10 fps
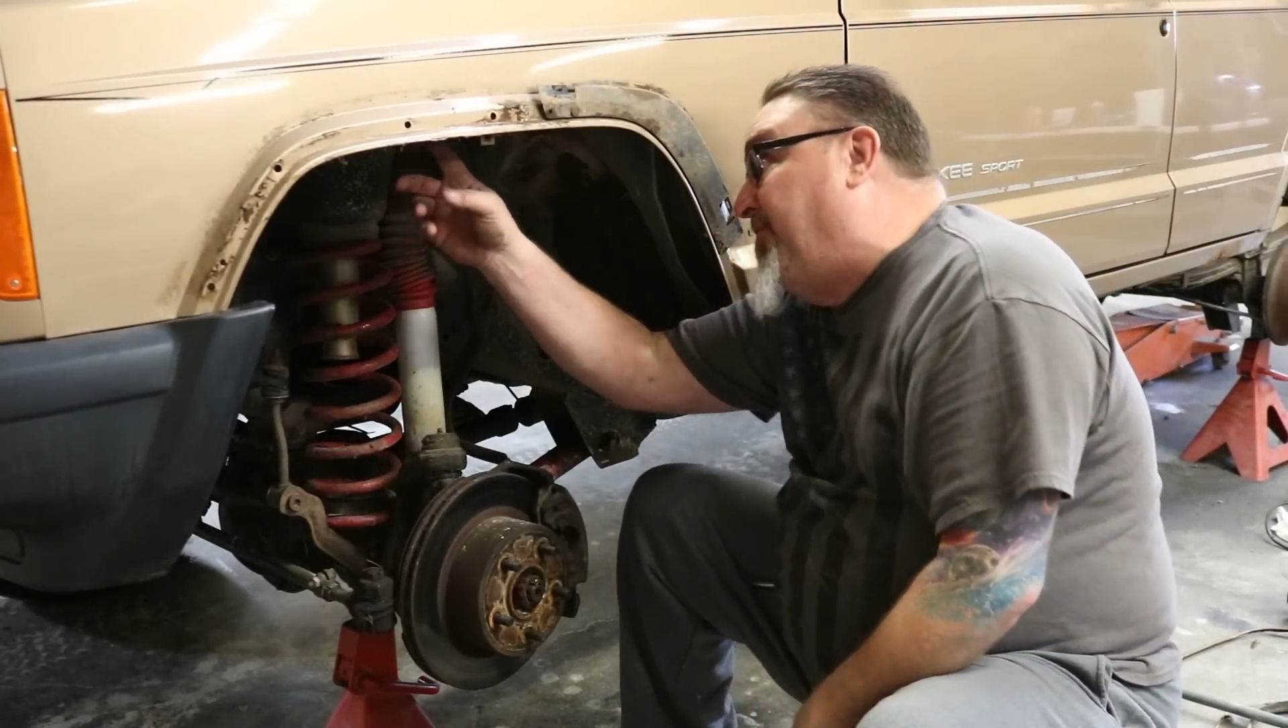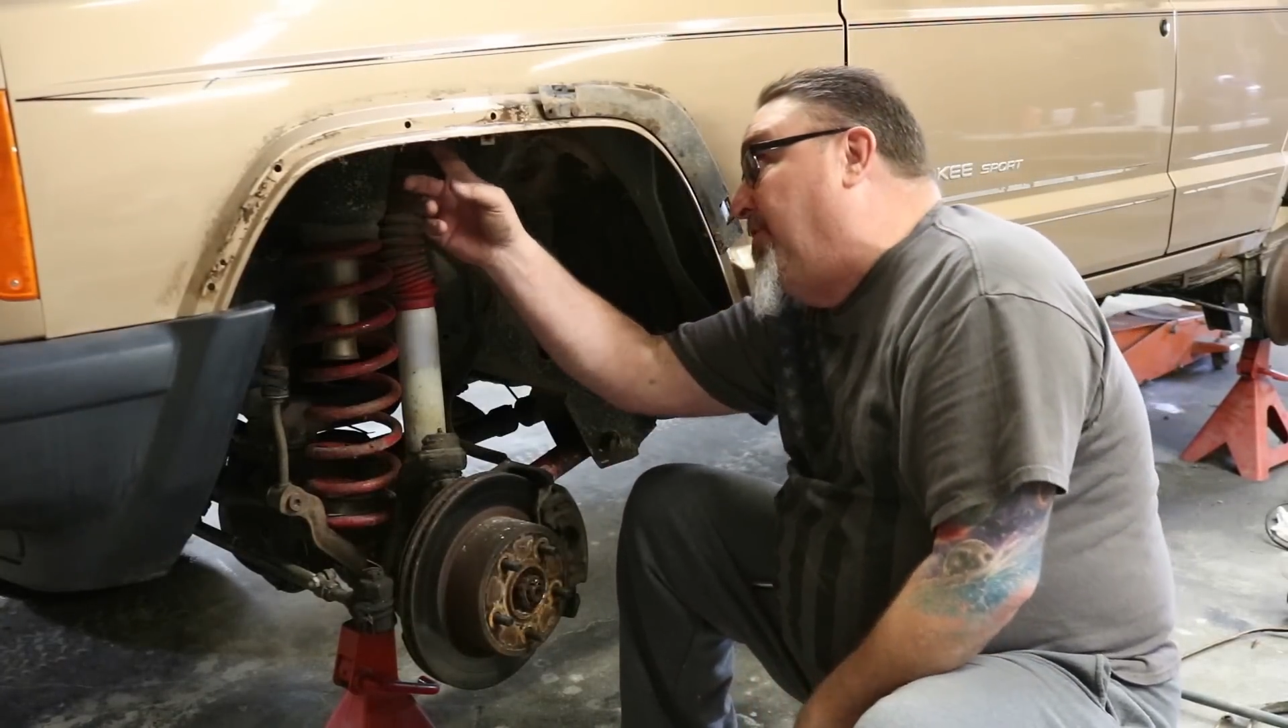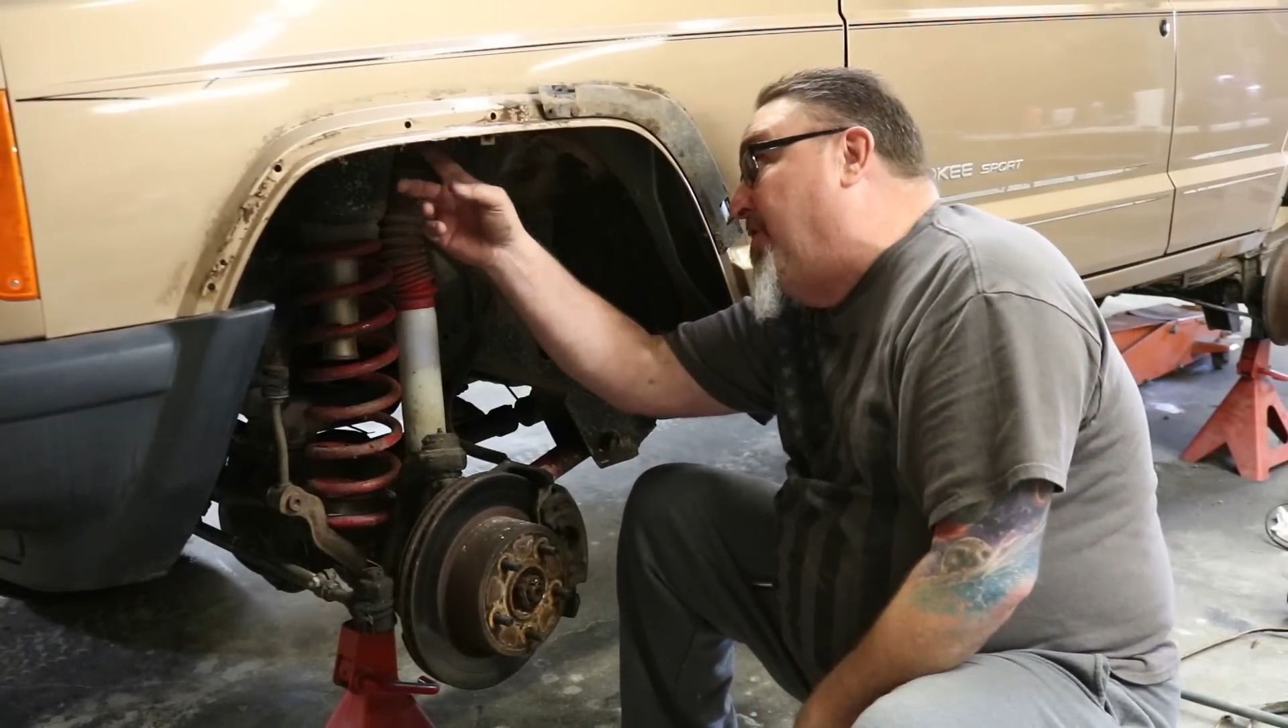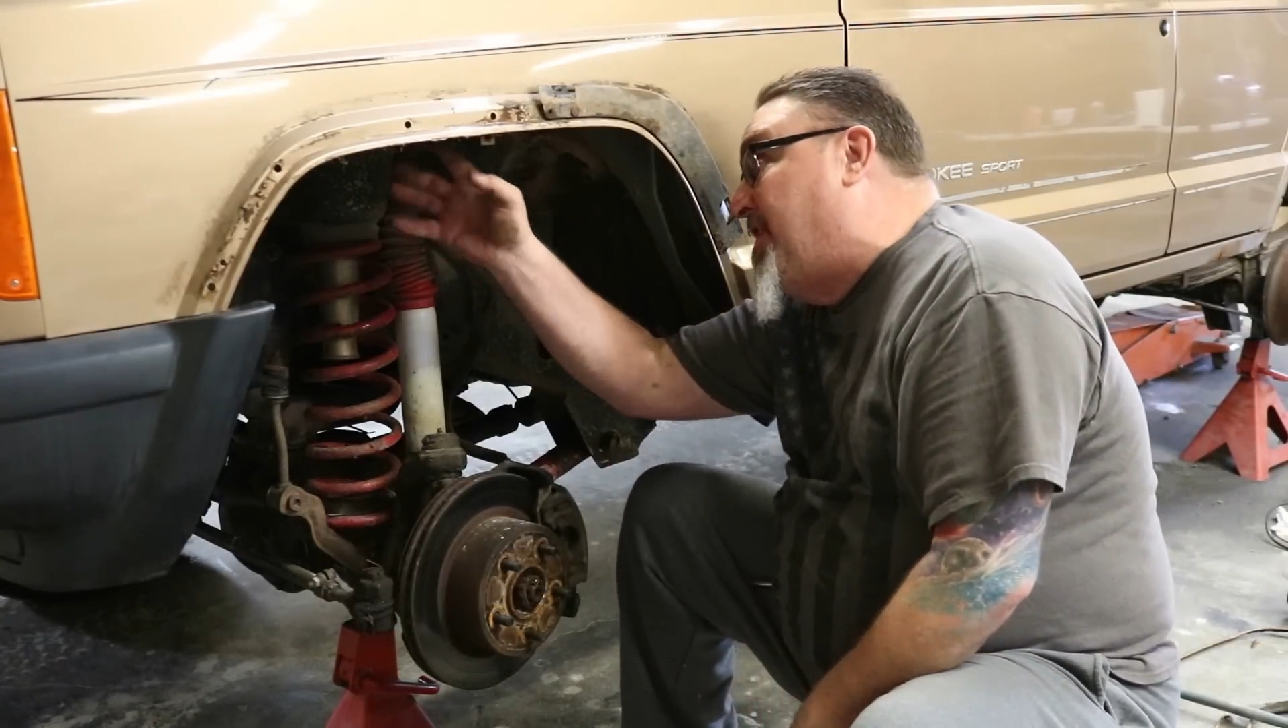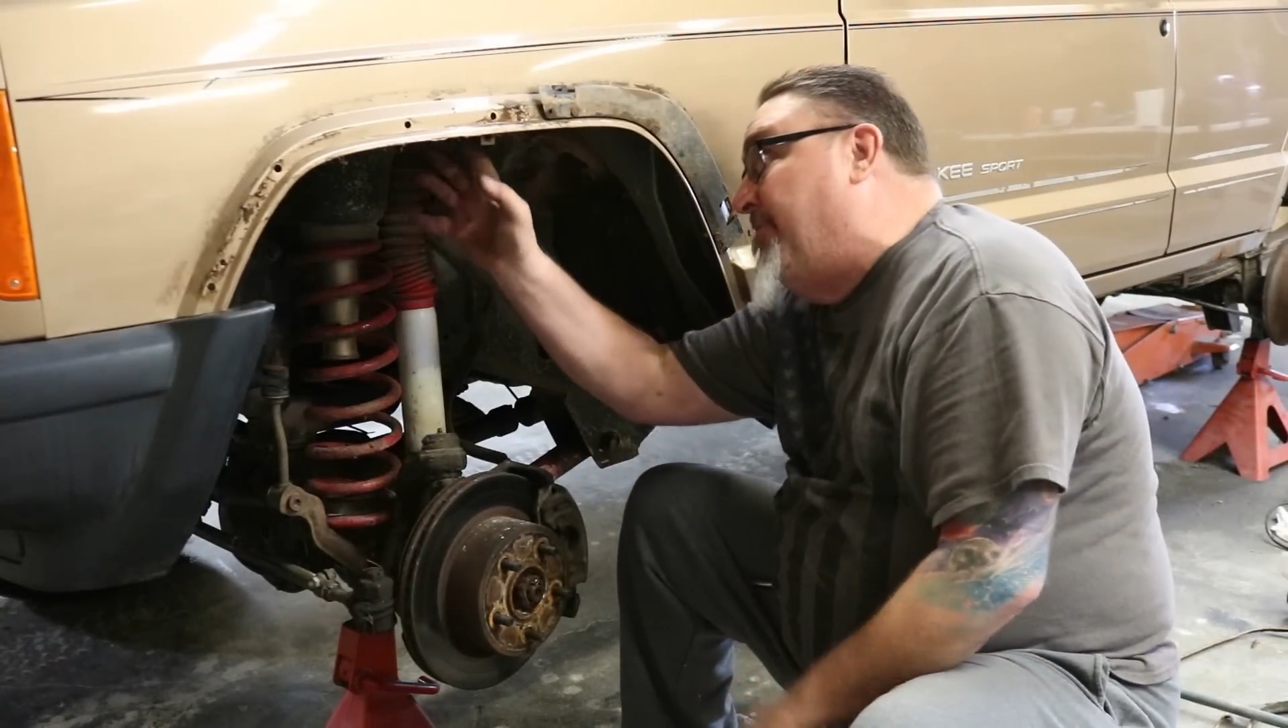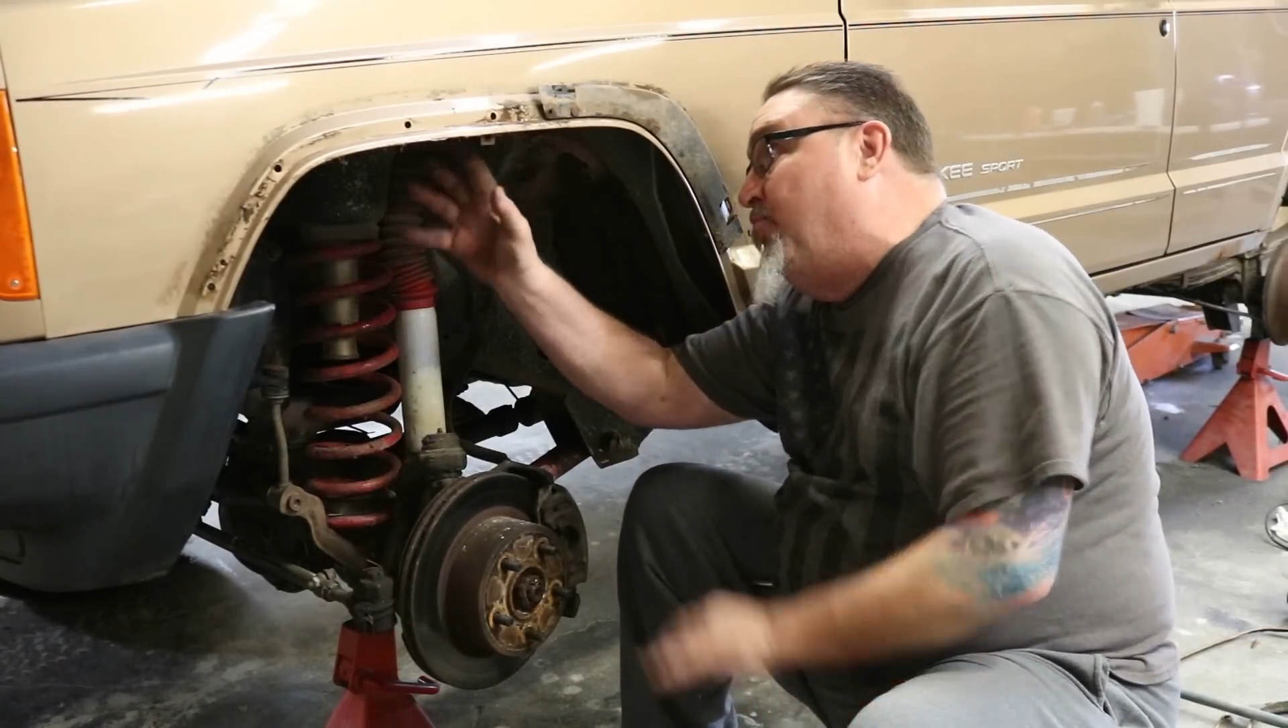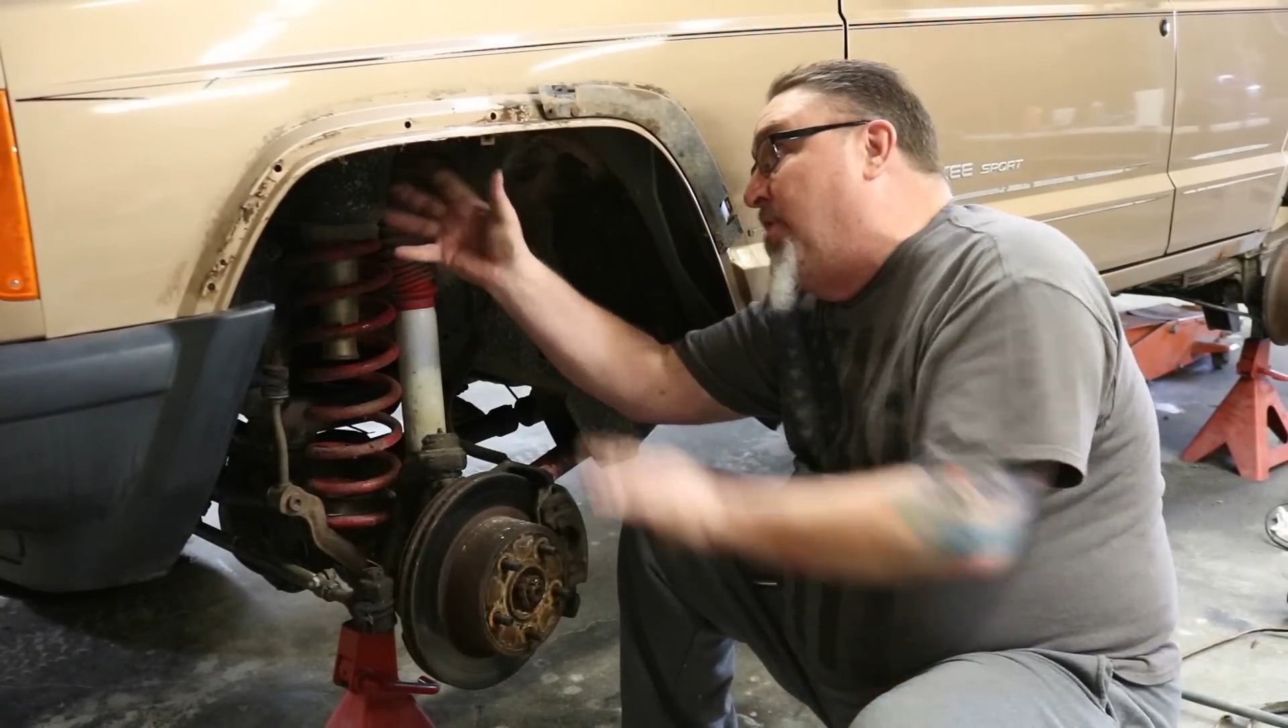you look up,